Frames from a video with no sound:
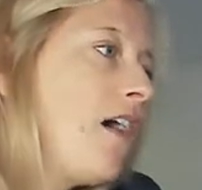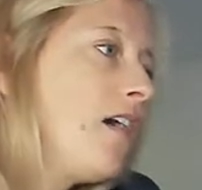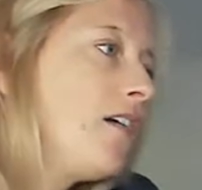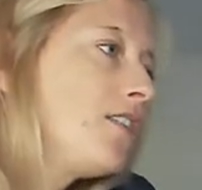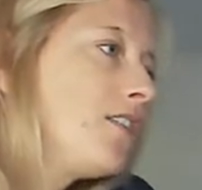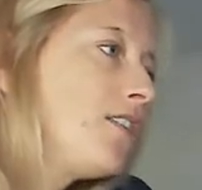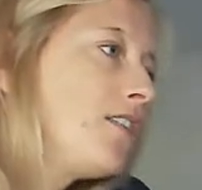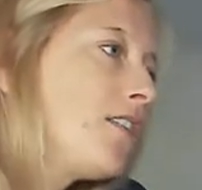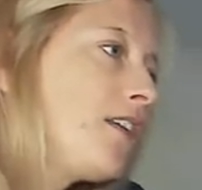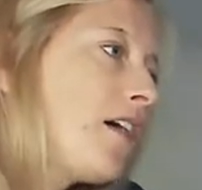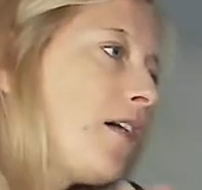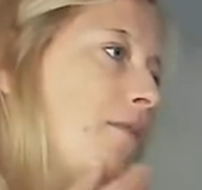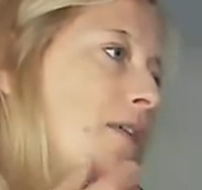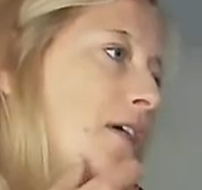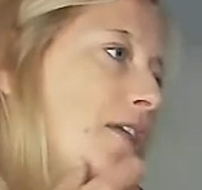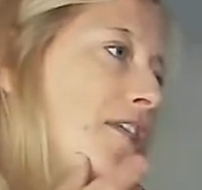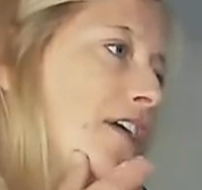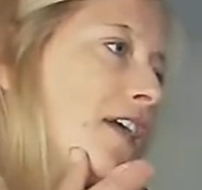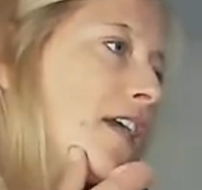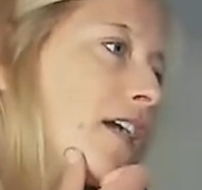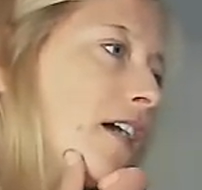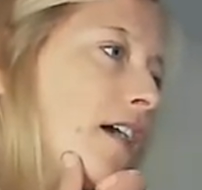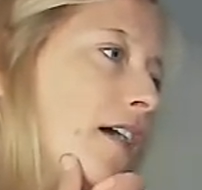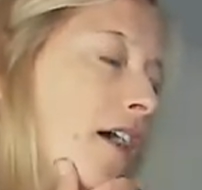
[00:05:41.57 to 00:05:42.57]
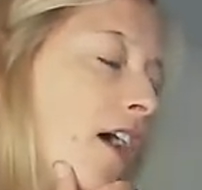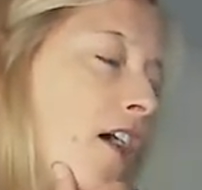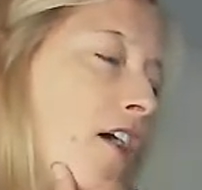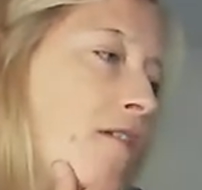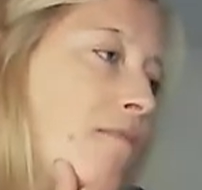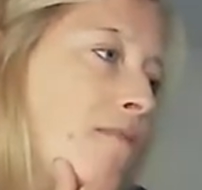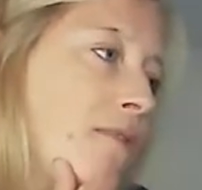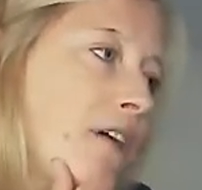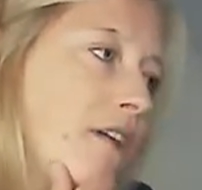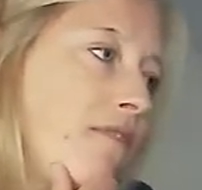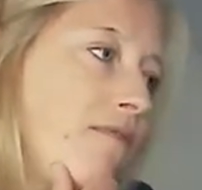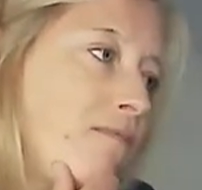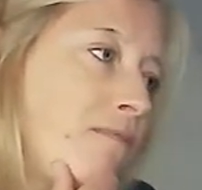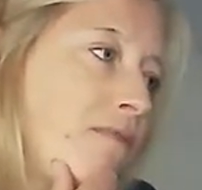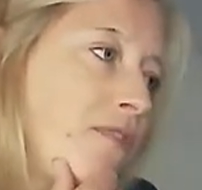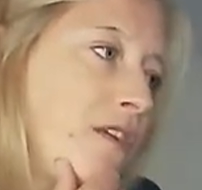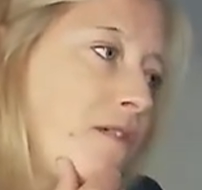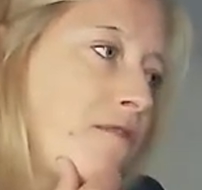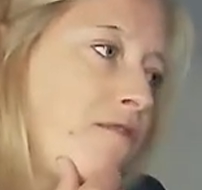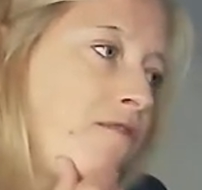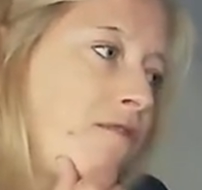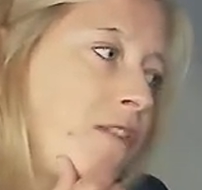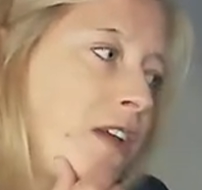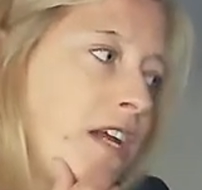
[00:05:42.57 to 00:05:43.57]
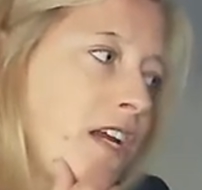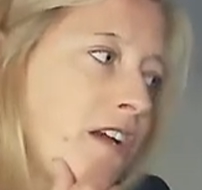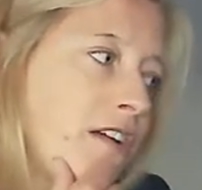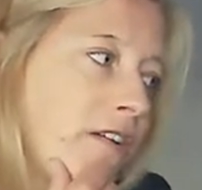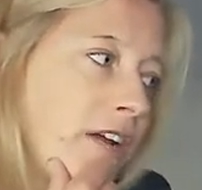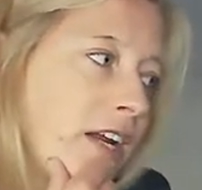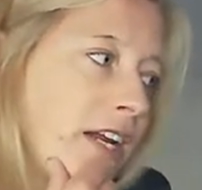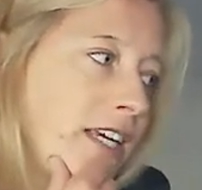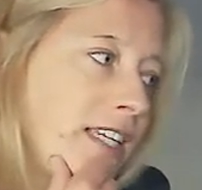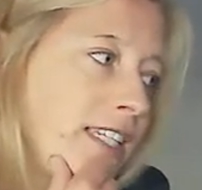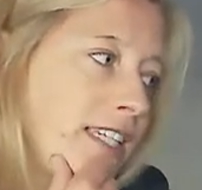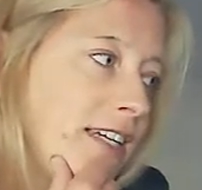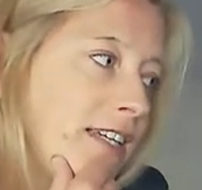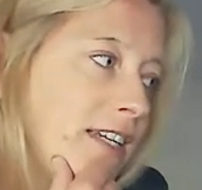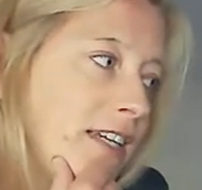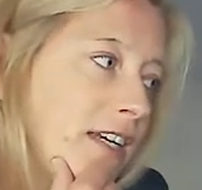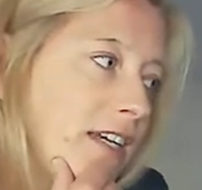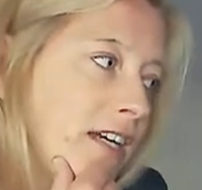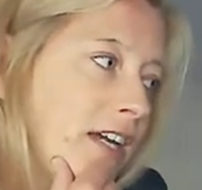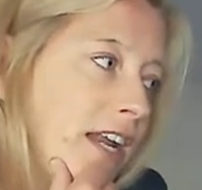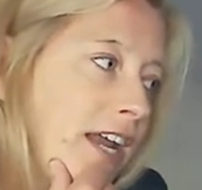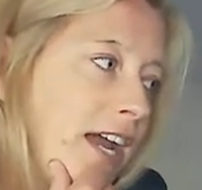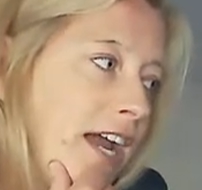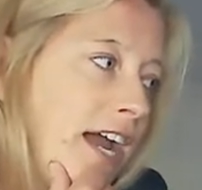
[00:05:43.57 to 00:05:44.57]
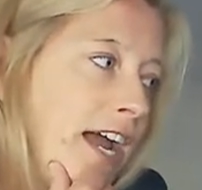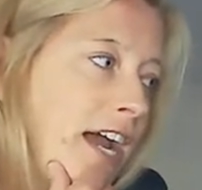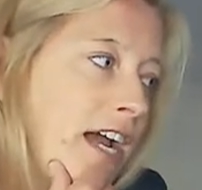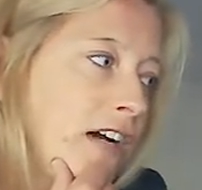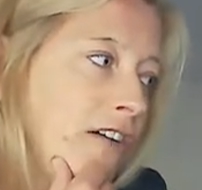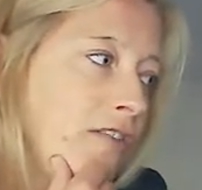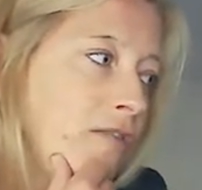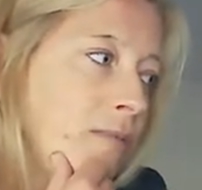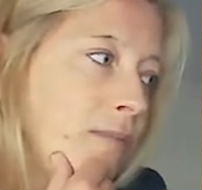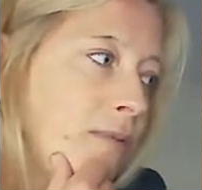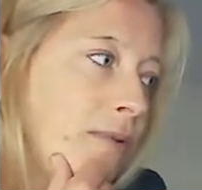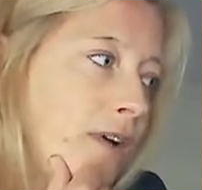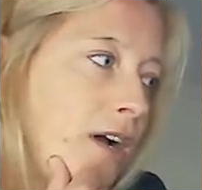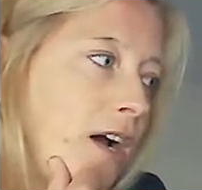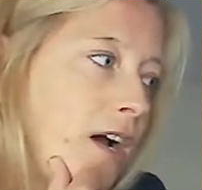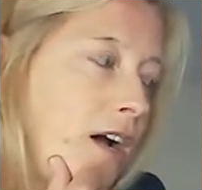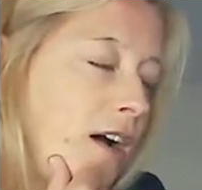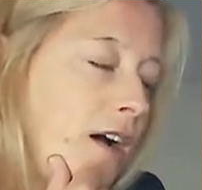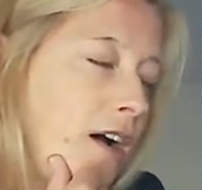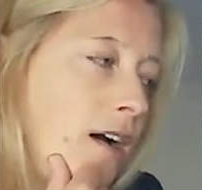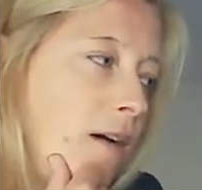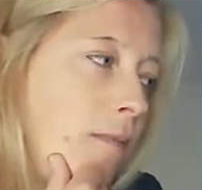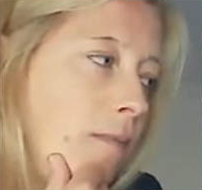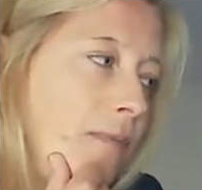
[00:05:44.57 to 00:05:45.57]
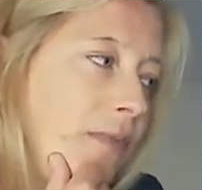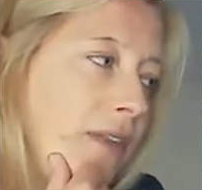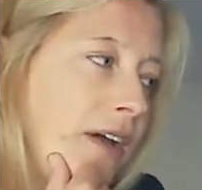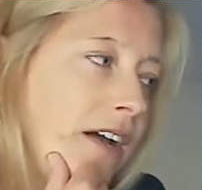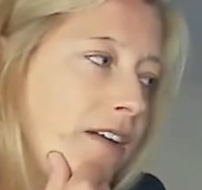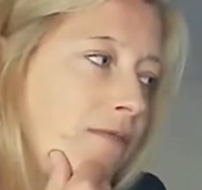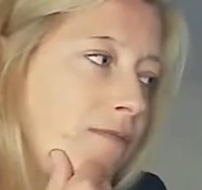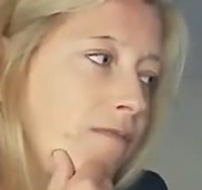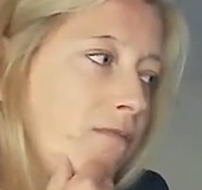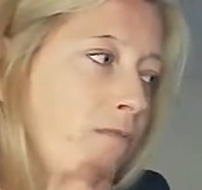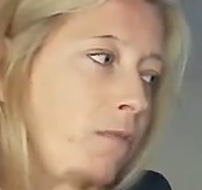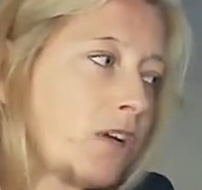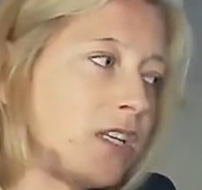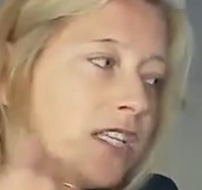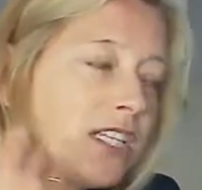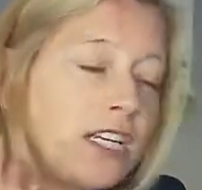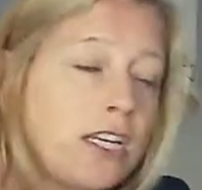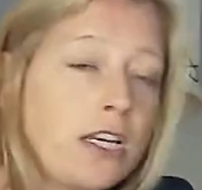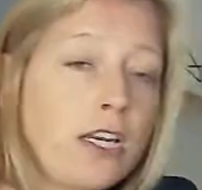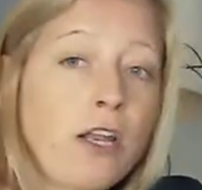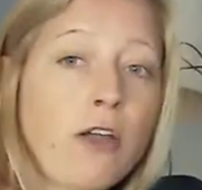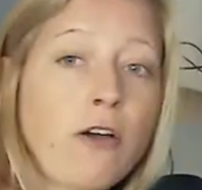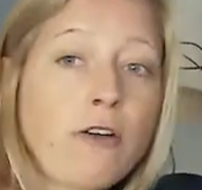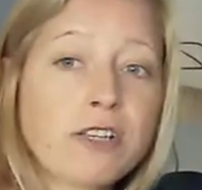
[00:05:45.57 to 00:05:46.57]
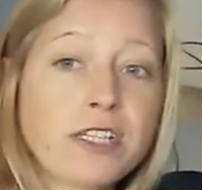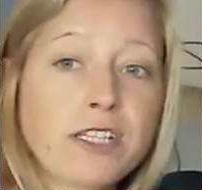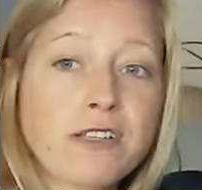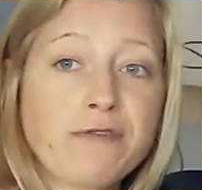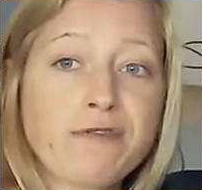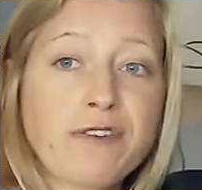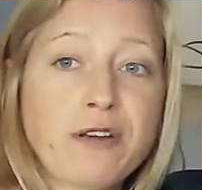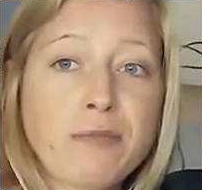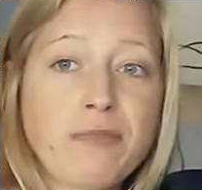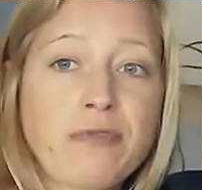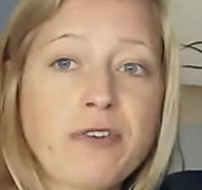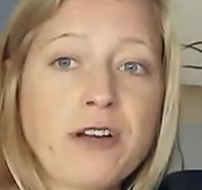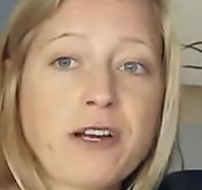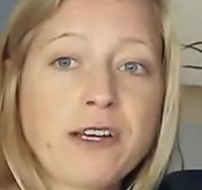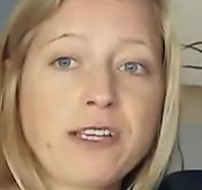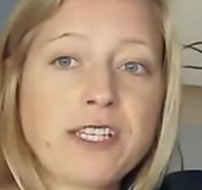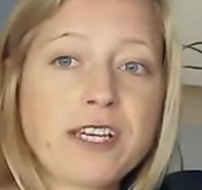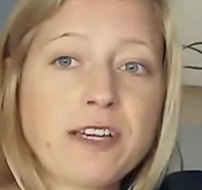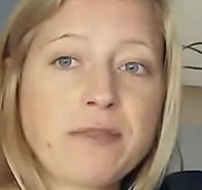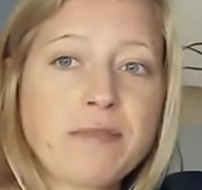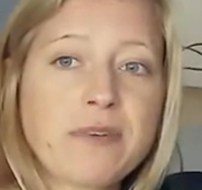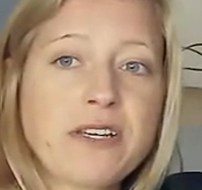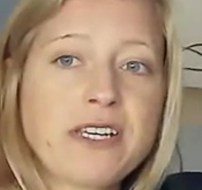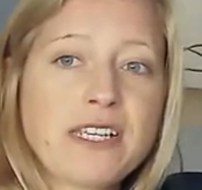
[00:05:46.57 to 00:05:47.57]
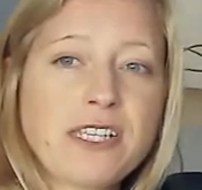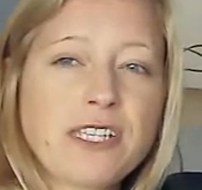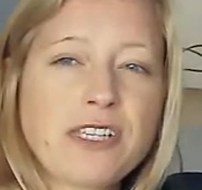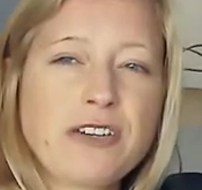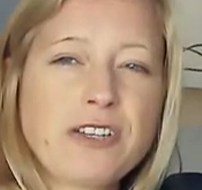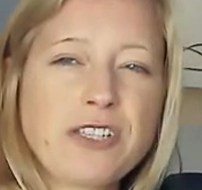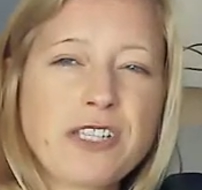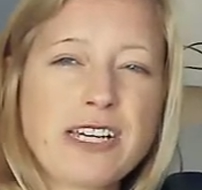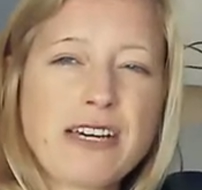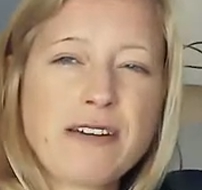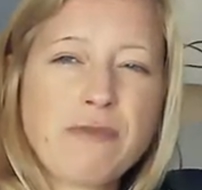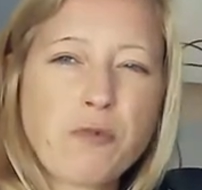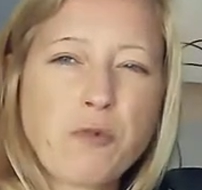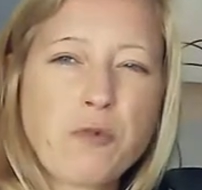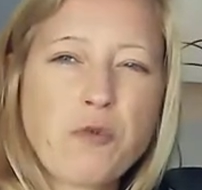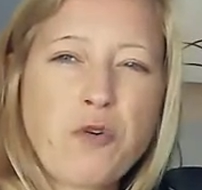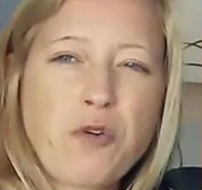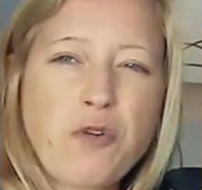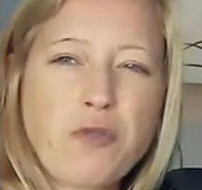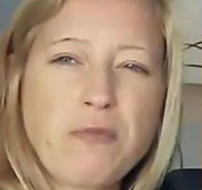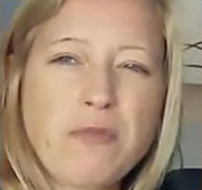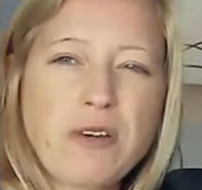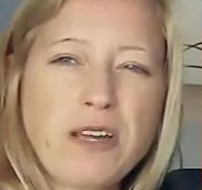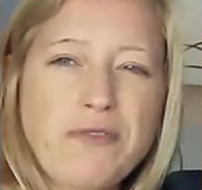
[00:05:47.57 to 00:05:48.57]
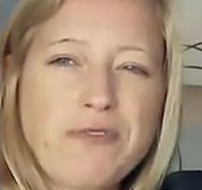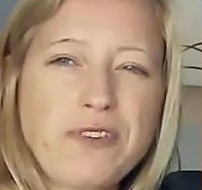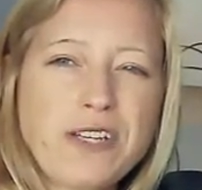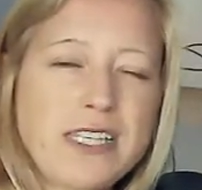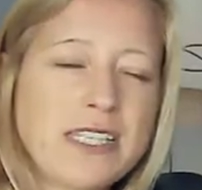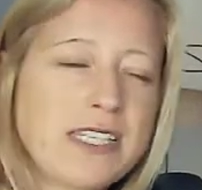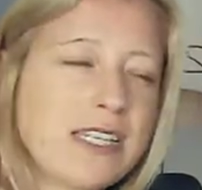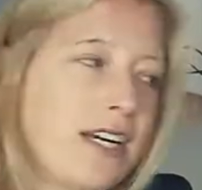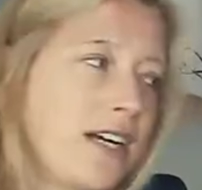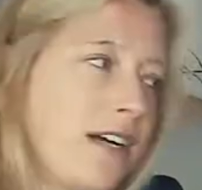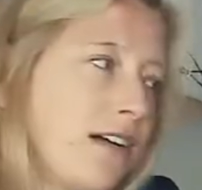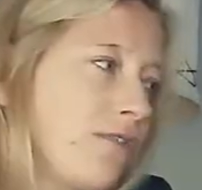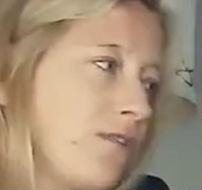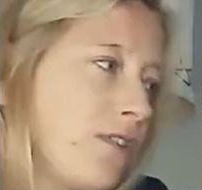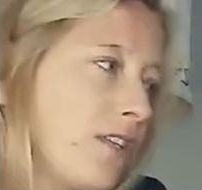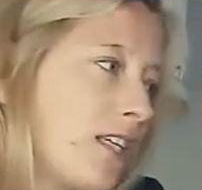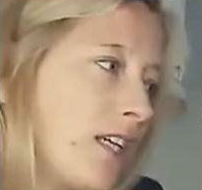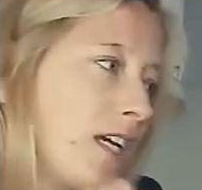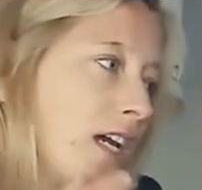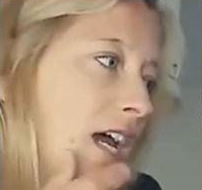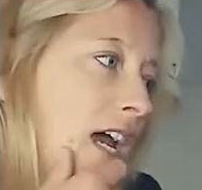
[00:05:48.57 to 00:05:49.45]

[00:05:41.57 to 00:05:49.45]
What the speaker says: So I think, I hope that the fingering is going to help. I wanted lots of vibrato, please. So it's that warm, lovely sound.